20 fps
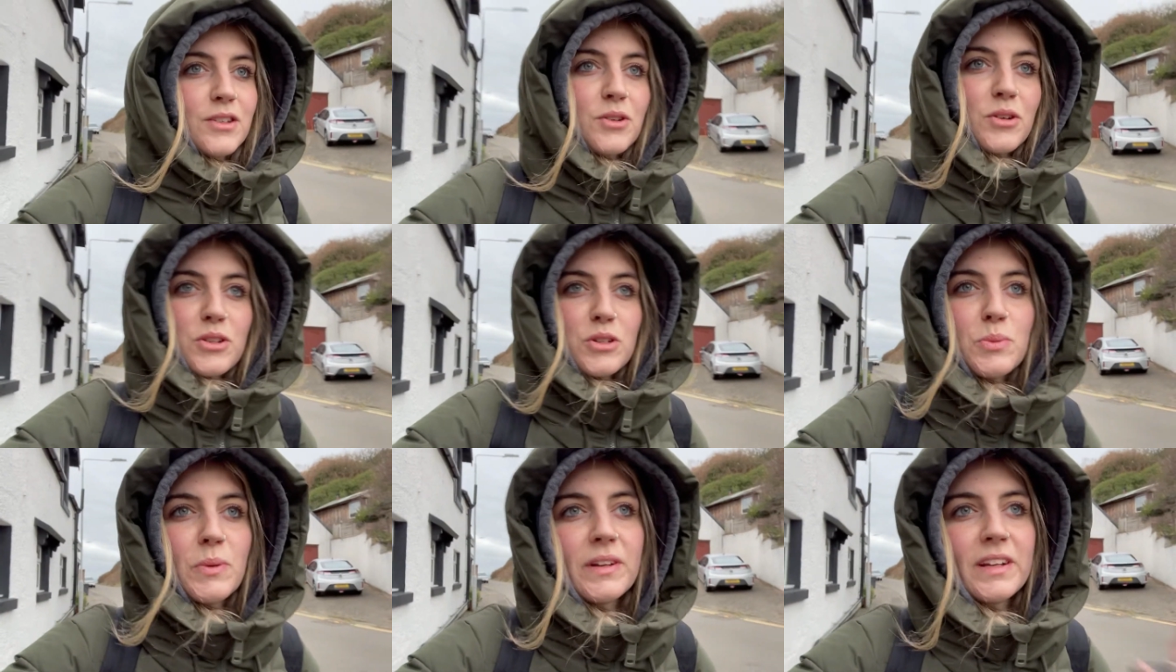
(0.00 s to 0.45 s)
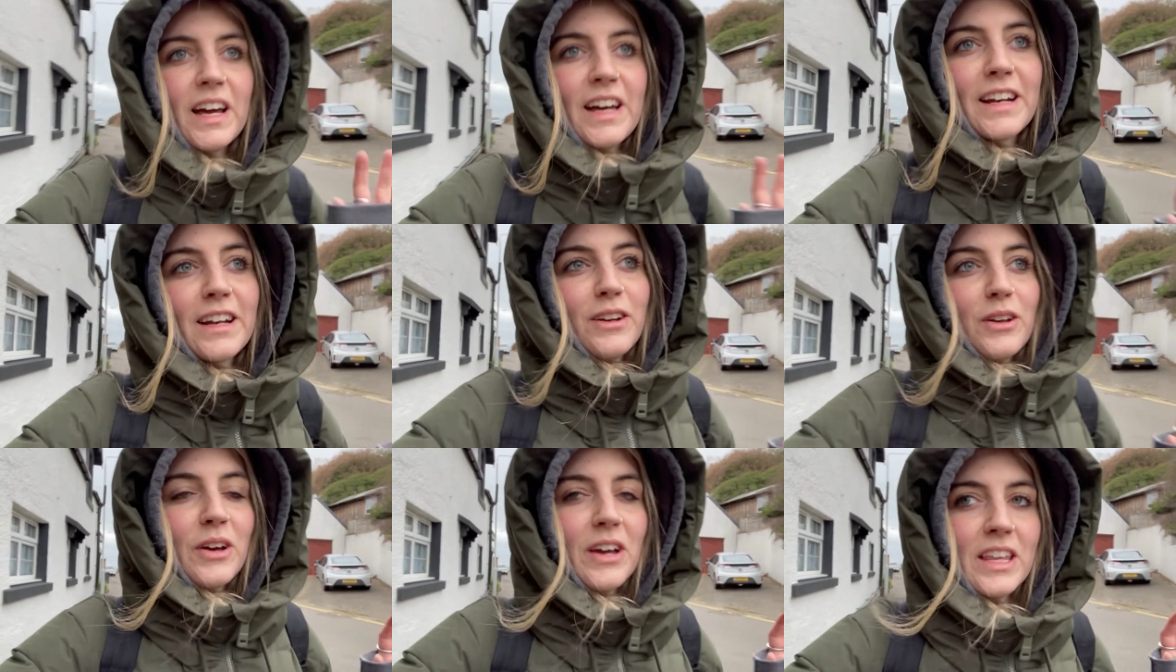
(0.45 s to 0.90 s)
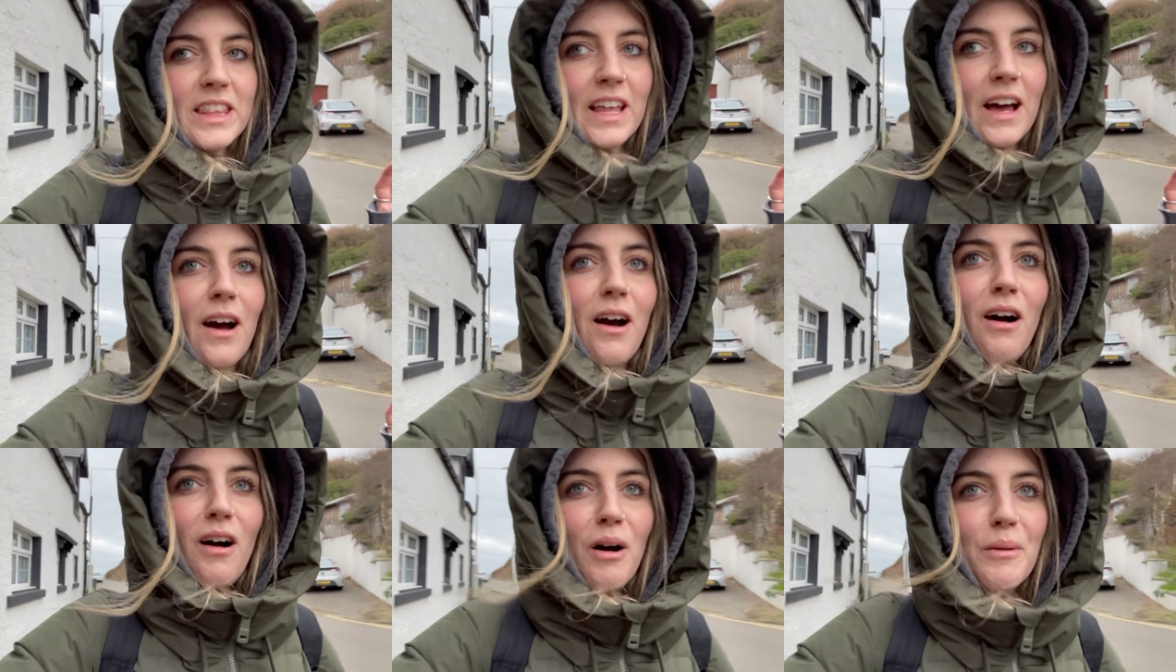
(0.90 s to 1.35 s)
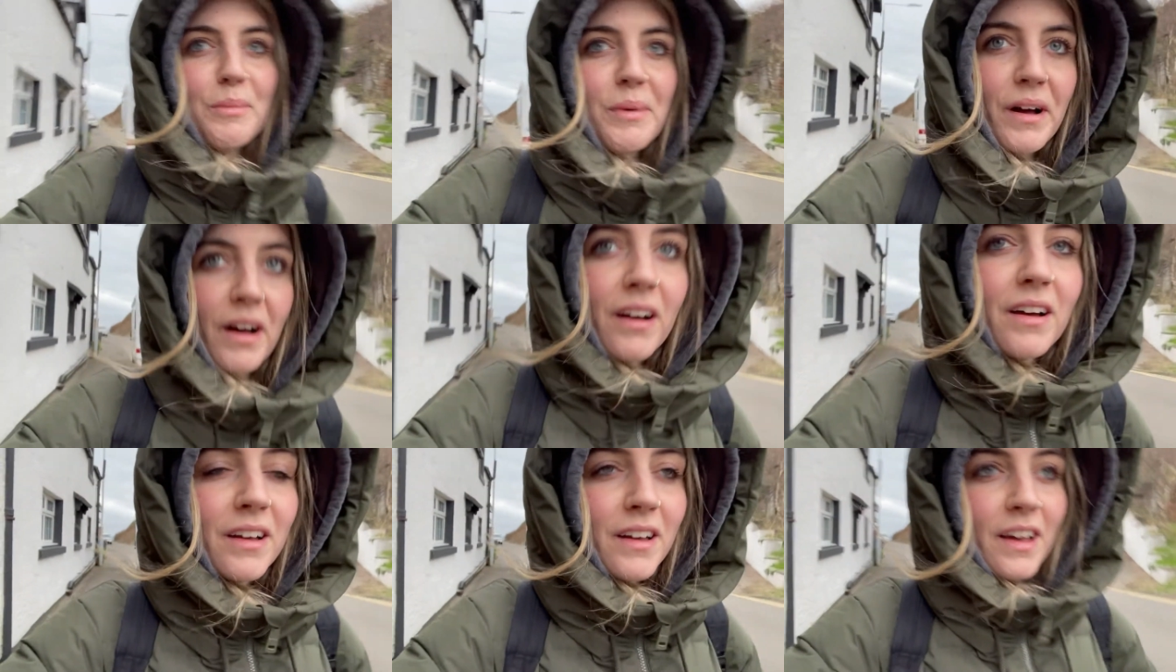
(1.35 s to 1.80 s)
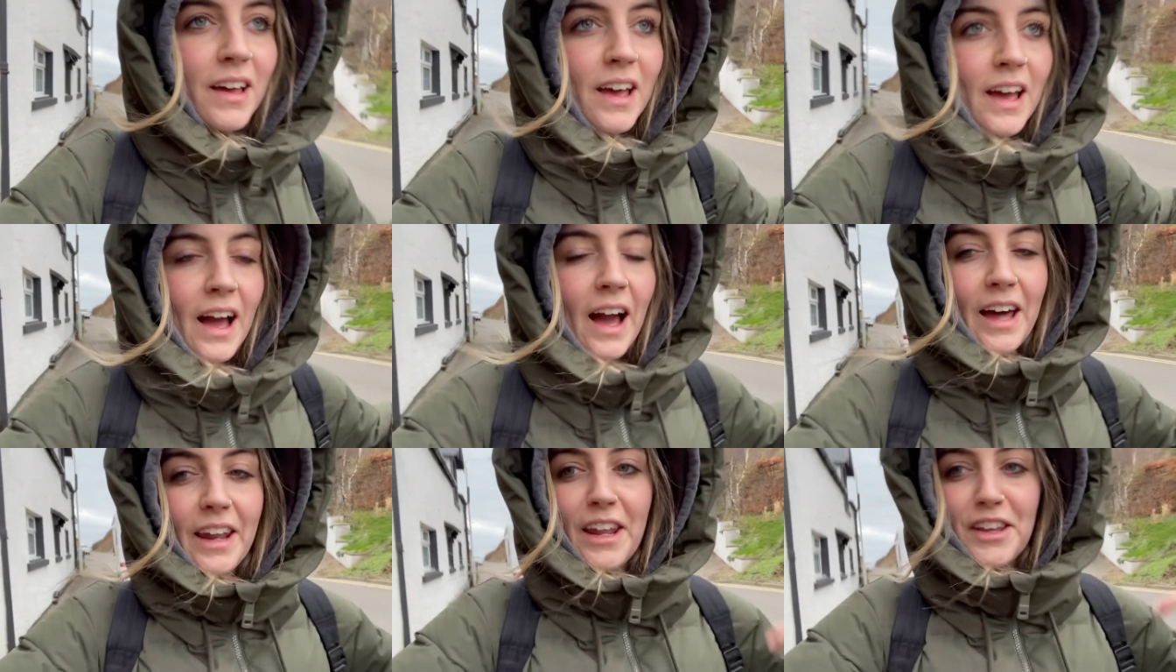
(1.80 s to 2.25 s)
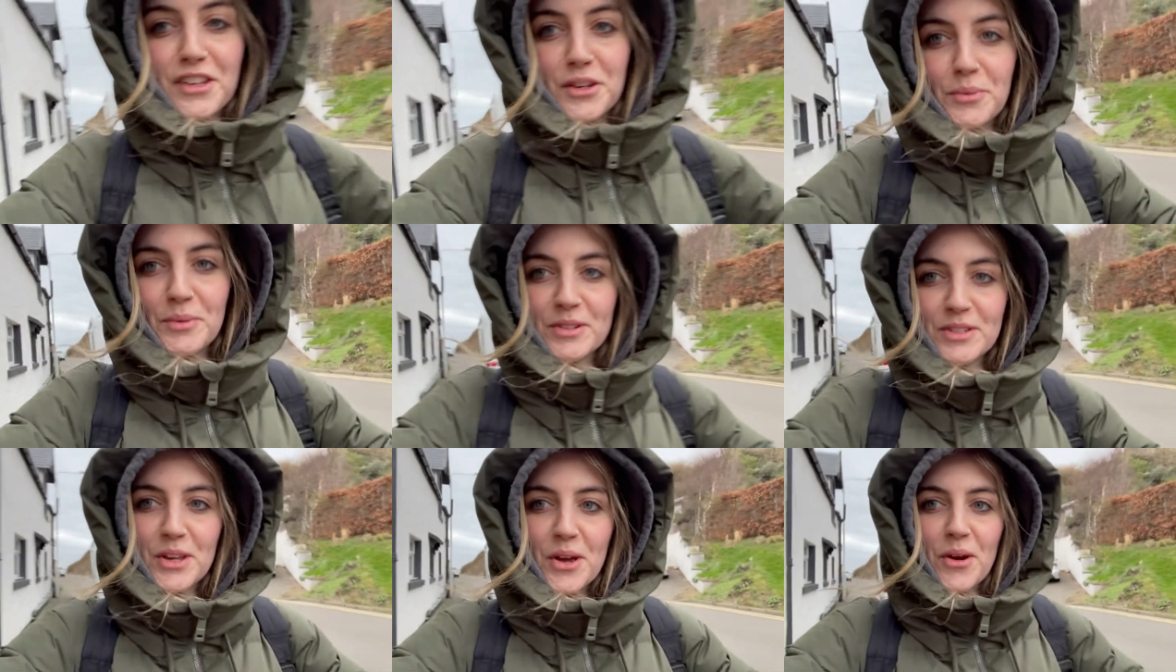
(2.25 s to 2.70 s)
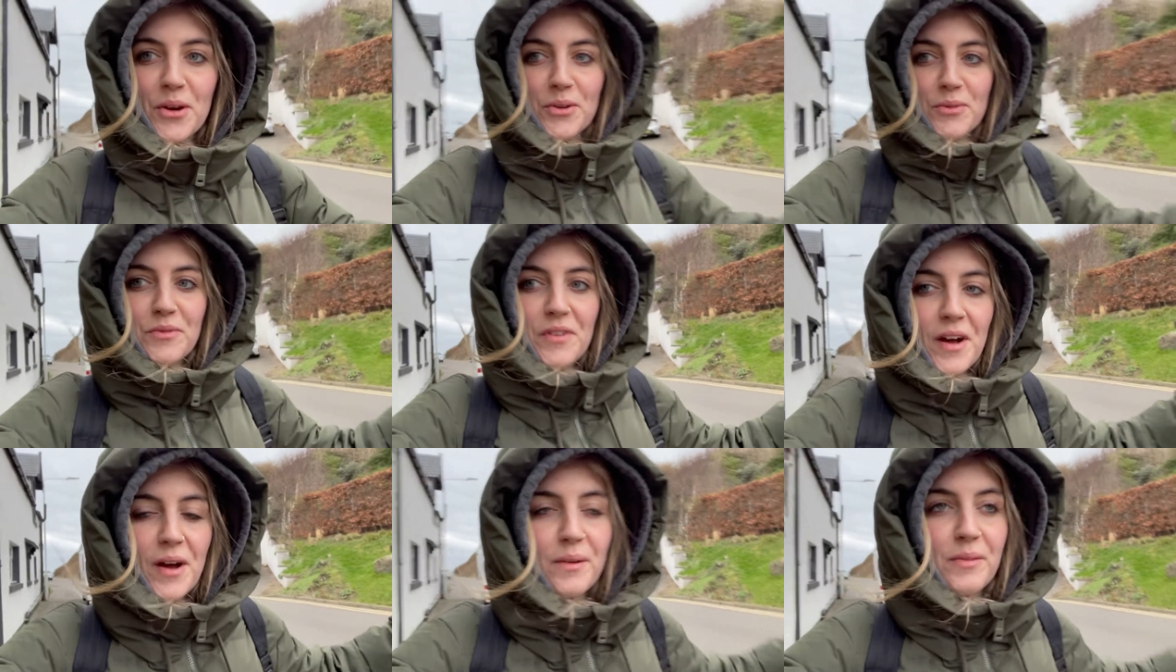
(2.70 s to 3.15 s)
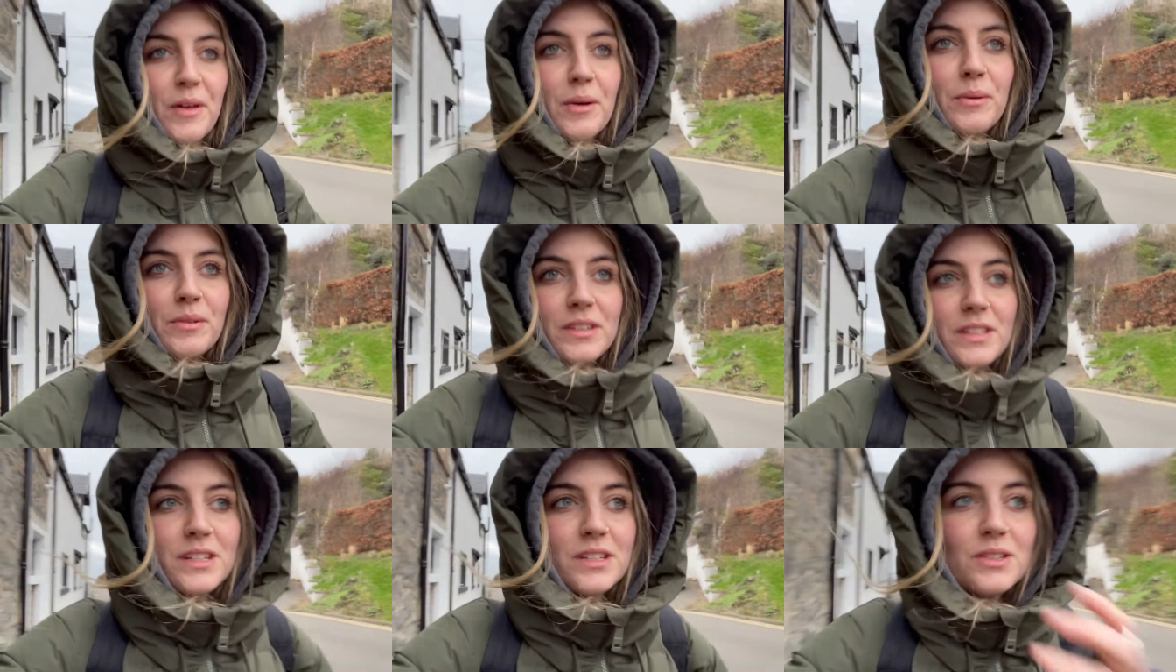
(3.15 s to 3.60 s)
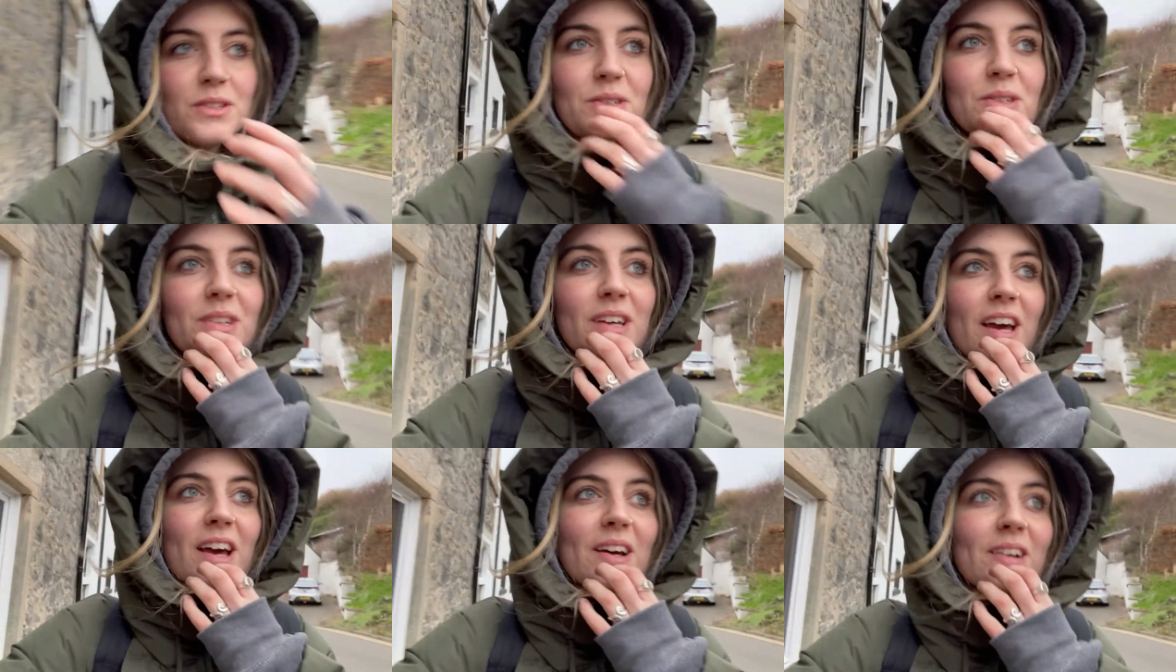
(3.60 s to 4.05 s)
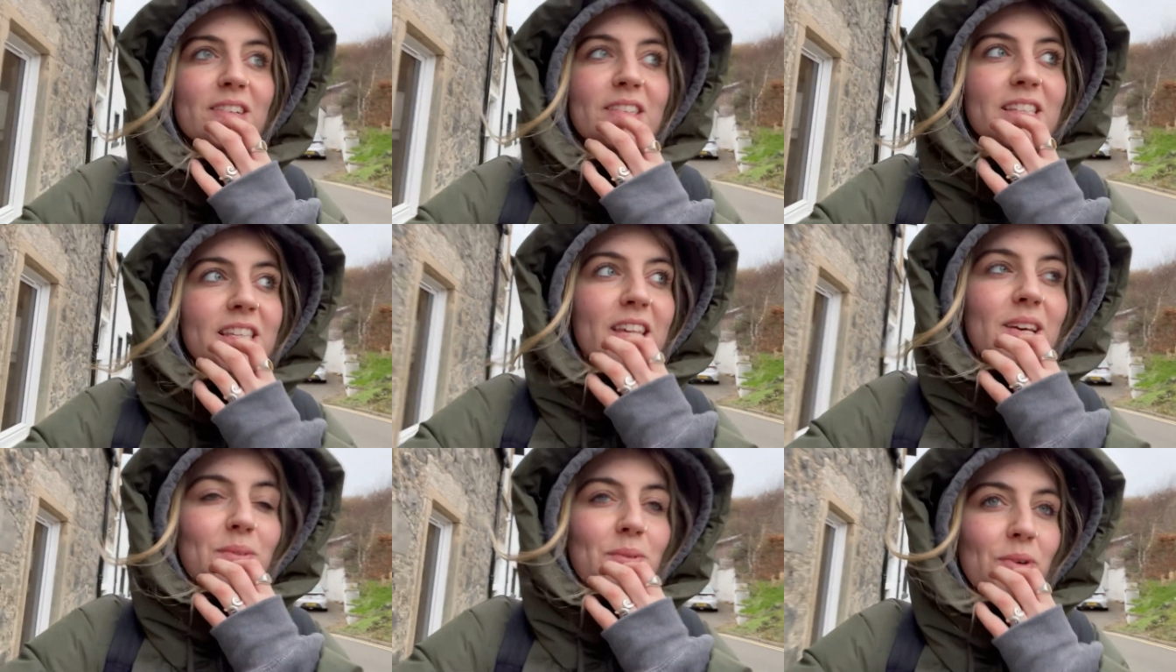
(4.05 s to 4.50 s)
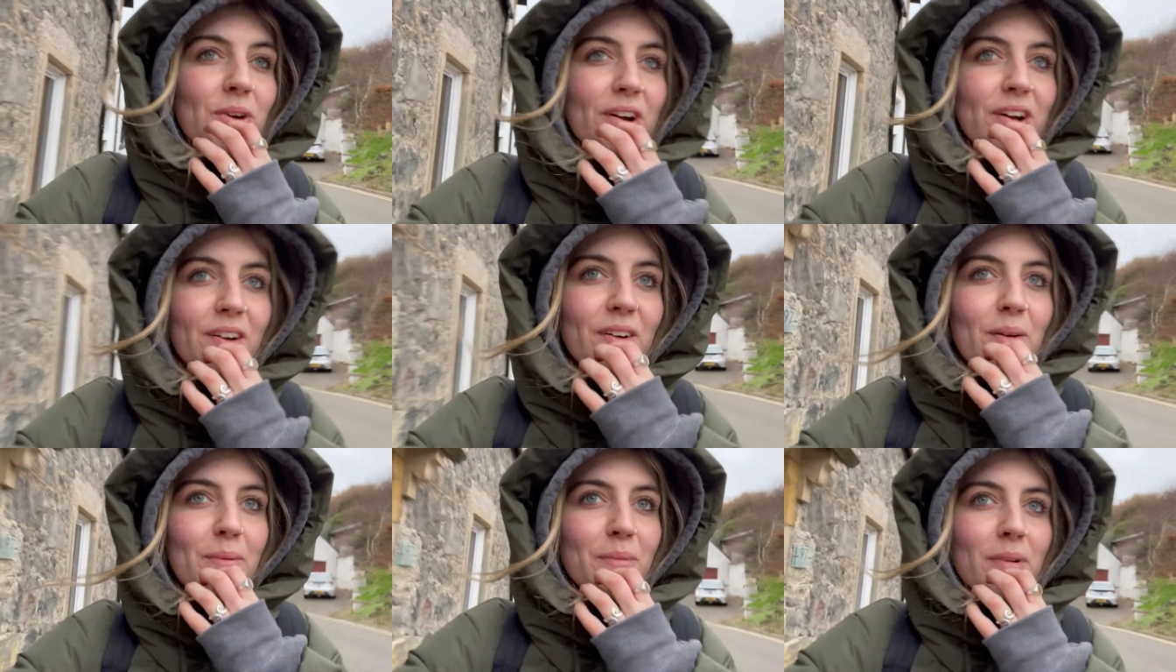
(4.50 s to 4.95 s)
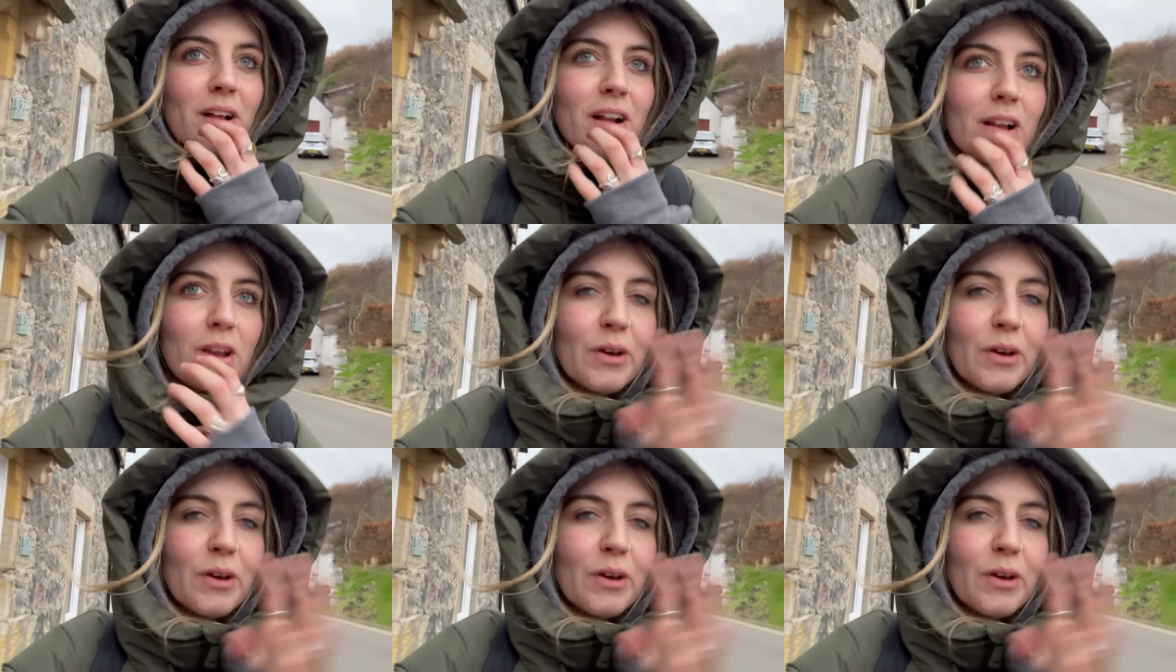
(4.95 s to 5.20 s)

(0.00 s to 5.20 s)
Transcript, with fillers: So I just went and had a look in that harbour. And as I was going round, there were these two girls that were um,